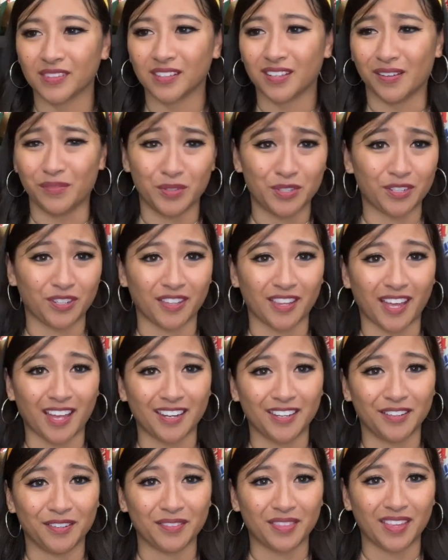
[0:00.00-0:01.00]
Which on
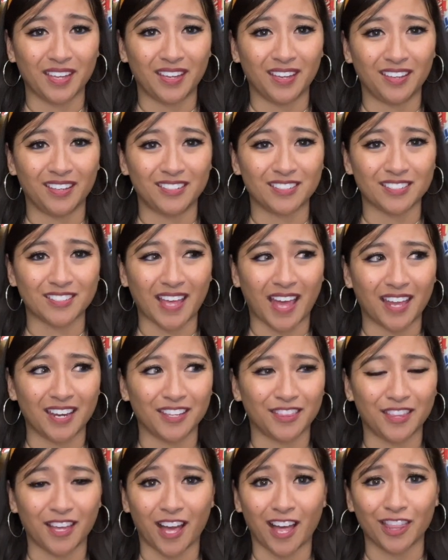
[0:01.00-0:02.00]
that note, they just
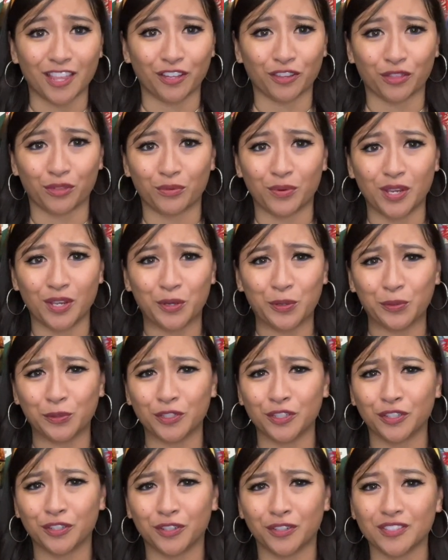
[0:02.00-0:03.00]
added the other 3
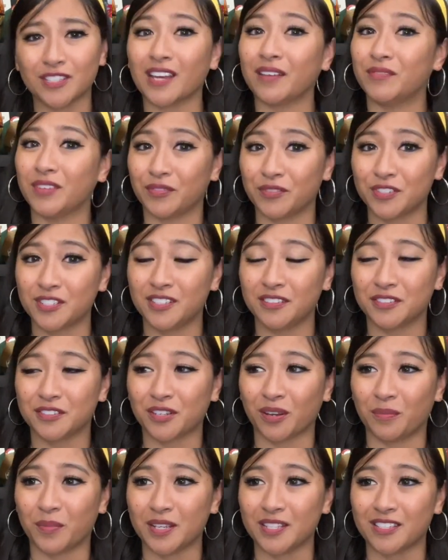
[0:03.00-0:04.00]
Golden Girls. I've never seen the
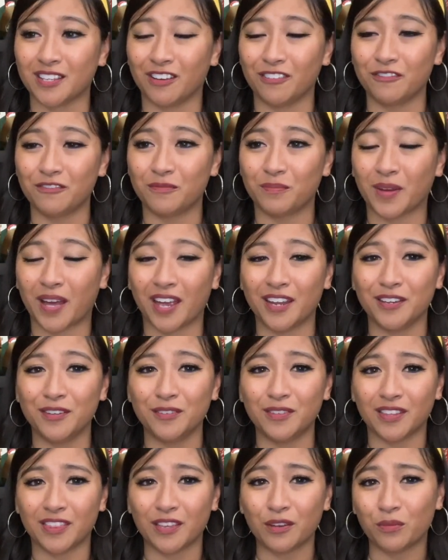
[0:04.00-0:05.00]
show myself, but I
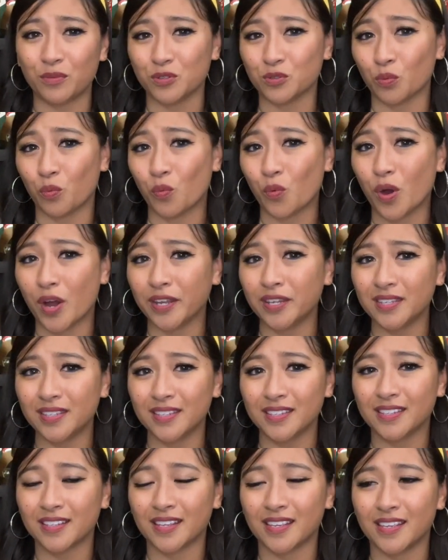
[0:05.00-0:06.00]
knew that there was
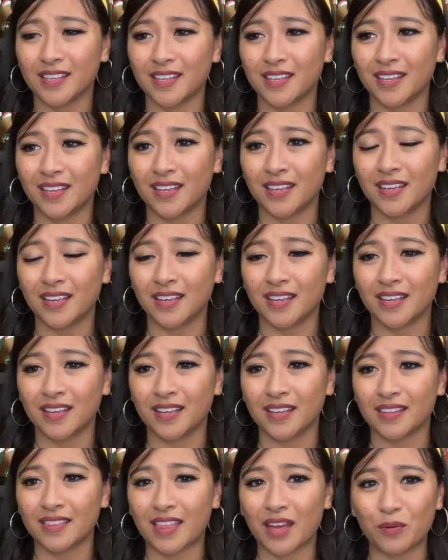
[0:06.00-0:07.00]
one
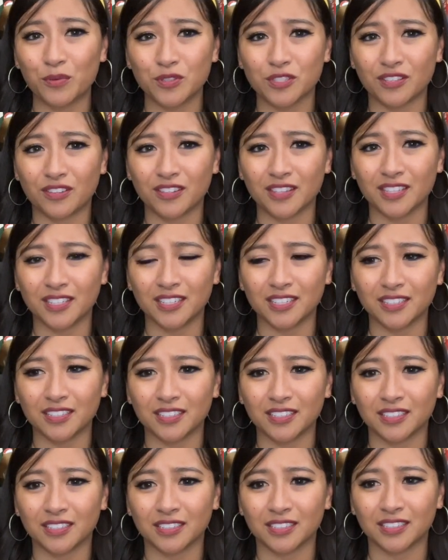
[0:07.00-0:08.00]
that was on there.
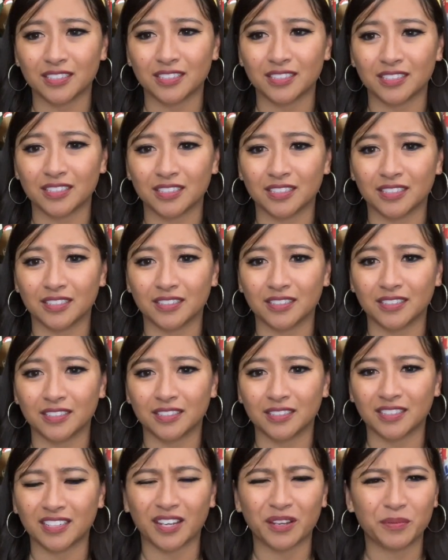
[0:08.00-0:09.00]

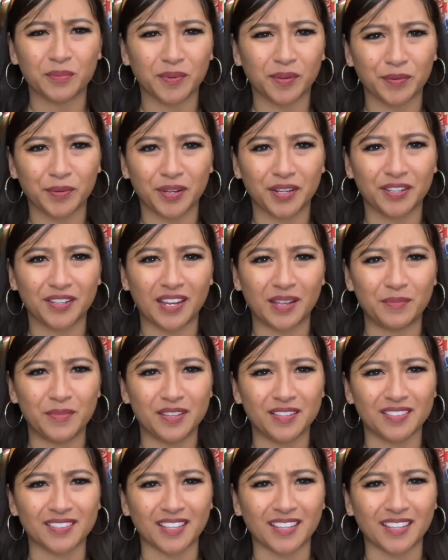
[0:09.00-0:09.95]
Can't remember what her name is.